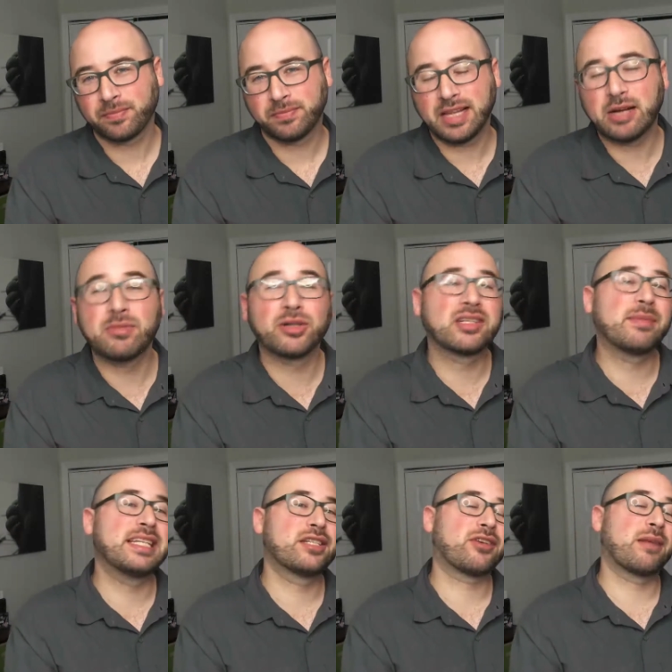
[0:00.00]
Now, most of
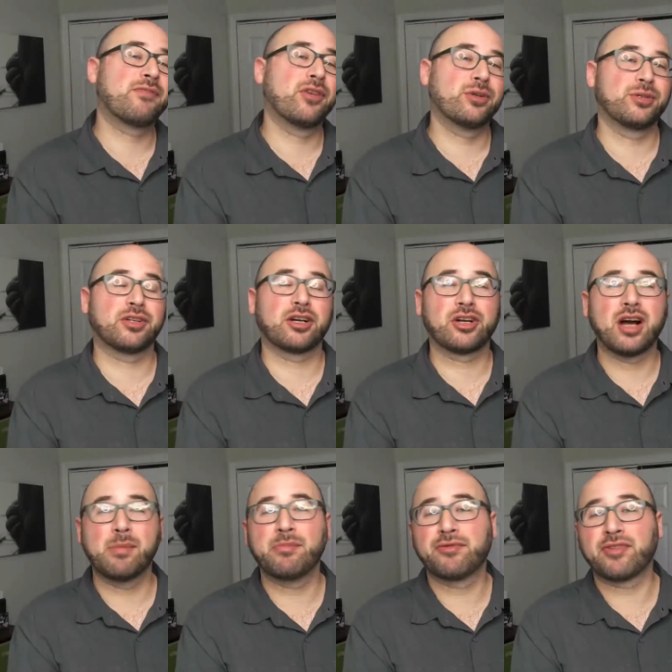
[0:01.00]
my Instagram photos
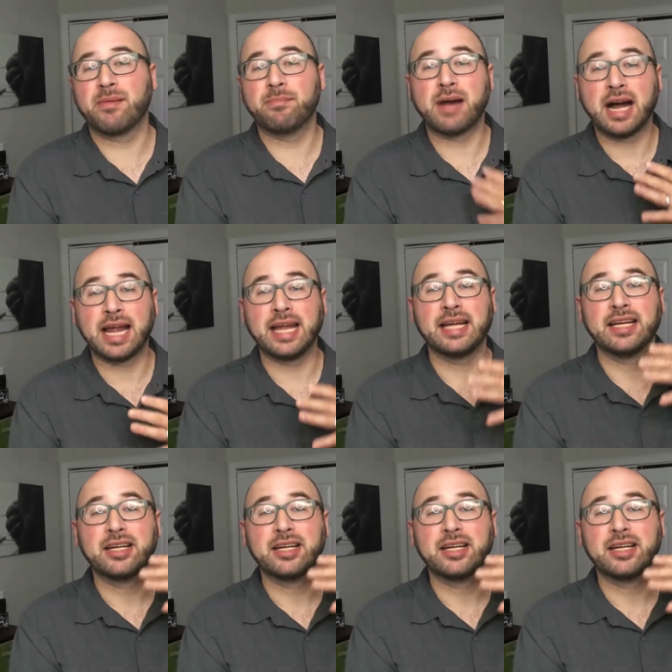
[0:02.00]
come from my,